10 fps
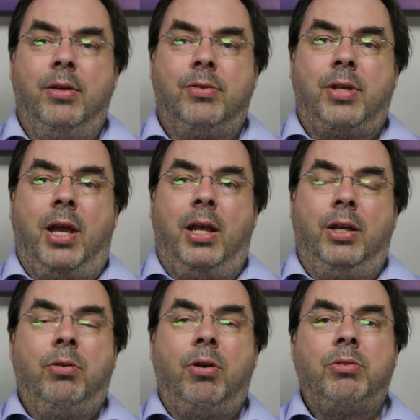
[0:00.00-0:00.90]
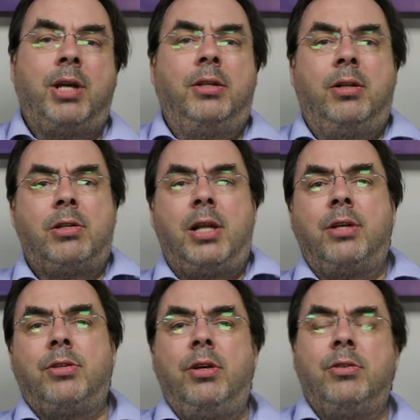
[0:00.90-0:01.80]
saying, "You contacted us
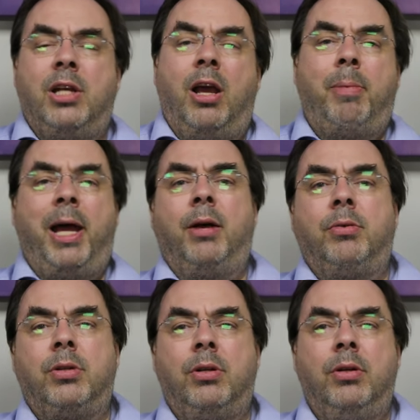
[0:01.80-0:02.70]
last Thursday about